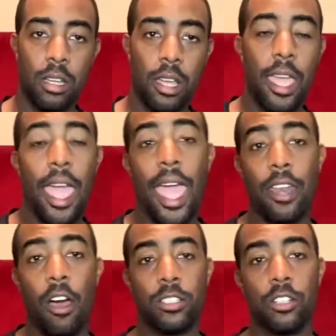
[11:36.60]
and
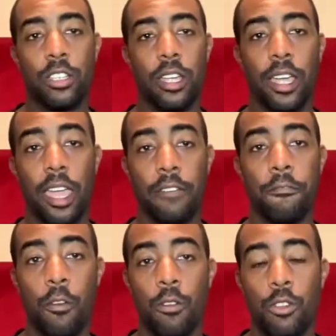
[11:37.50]
also to, again,
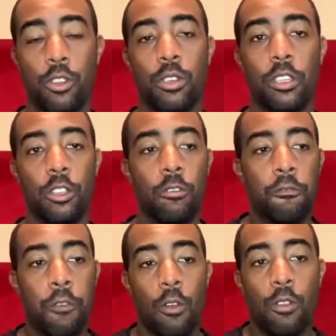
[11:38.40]
do
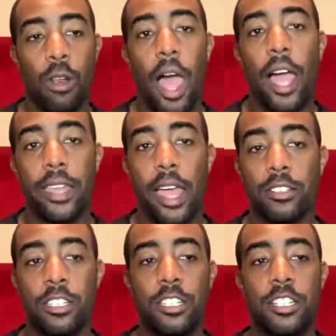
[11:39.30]
further lockdowns
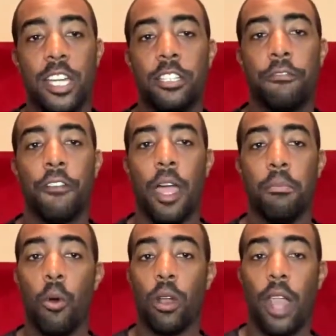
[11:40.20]
to justify
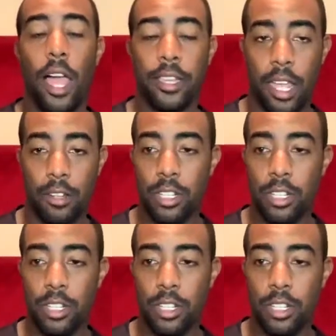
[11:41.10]
more lockdowns